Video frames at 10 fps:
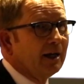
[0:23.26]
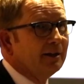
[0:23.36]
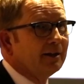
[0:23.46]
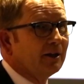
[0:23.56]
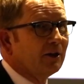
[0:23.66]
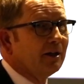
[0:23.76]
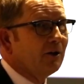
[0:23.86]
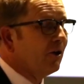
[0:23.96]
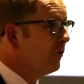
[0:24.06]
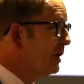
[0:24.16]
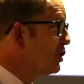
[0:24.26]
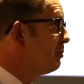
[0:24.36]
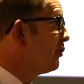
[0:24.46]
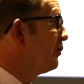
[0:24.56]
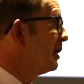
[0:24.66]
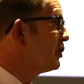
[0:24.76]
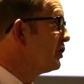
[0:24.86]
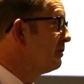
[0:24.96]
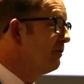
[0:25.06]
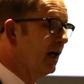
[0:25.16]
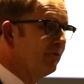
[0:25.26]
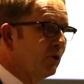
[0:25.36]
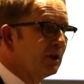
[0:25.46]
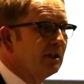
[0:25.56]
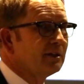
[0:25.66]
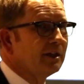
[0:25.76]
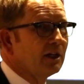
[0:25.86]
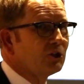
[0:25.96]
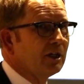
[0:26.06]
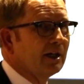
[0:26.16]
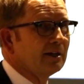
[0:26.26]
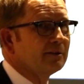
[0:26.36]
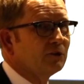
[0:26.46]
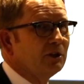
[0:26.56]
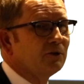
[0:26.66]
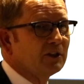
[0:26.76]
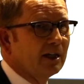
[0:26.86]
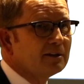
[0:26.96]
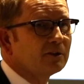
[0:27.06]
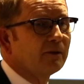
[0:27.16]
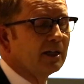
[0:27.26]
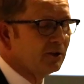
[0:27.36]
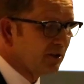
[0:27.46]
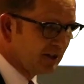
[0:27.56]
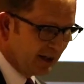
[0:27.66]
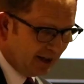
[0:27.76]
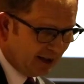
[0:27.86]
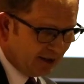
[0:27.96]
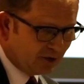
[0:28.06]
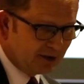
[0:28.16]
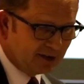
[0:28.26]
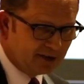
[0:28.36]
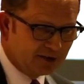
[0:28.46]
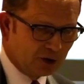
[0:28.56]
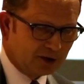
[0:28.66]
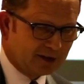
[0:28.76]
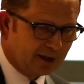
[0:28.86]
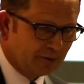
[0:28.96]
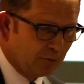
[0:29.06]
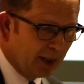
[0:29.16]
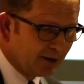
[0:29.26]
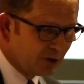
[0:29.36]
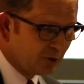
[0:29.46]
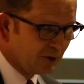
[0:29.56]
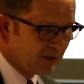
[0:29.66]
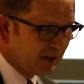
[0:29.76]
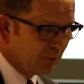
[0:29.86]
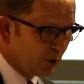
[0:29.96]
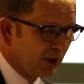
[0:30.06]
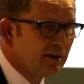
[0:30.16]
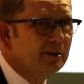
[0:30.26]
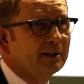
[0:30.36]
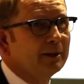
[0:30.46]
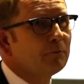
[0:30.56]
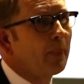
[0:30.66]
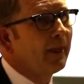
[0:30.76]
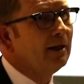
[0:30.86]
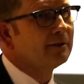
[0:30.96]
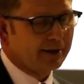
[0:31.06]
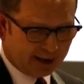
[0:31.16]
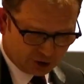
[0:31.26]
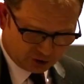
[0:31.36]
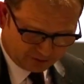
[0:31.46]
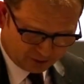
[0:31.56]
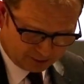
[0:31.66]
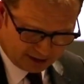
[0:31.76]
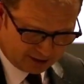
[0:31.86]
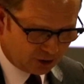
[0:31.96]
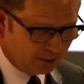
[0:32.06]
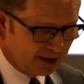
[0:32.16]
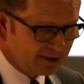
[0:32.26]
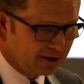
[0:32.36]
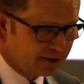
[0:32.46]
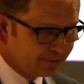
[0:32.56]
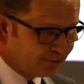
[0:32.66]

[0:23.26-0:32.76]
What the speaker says: in their original profession and work internationally as chief science advisors. So this is not meant to separate the international from the domestic.